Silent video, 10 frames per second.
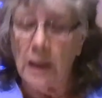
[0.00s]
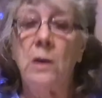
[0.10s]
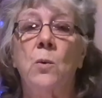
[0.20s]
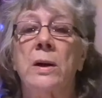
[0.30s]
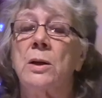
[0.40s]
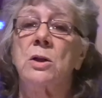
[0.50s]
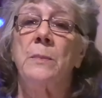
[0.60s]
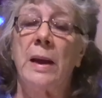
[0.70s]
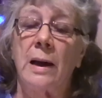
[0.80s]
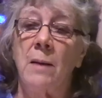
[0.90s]
he wanted to
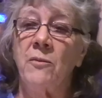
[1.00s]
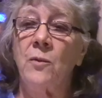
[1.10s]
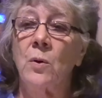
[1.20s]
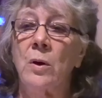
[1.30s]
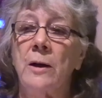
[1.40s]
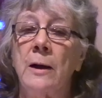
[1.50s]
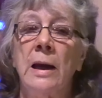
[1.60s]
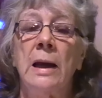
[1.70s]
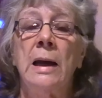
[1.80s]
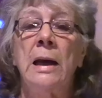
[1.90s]
make up for it.
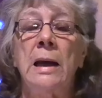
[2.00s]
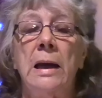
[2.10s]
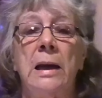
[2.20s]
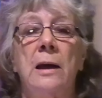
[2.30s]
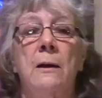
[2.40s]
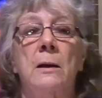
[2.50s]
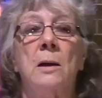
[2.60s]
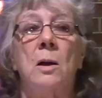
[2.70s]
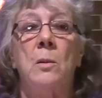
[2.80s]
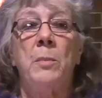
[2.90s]
He
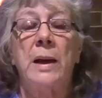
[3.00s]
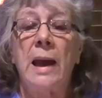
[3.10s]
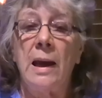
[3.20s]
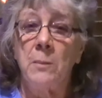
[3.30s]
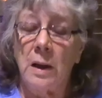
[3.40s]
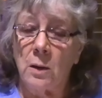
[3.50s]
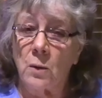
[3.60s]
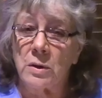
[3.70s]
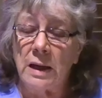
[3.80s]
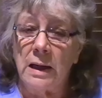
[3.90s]
became an
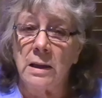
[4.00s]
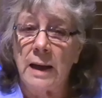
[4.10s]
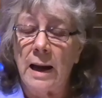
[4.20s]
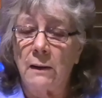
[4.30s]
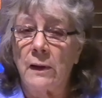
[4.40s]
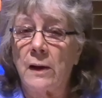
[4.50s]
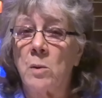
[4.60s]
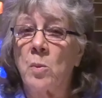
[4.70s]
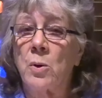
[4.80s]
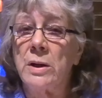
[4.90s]
ordained Anglican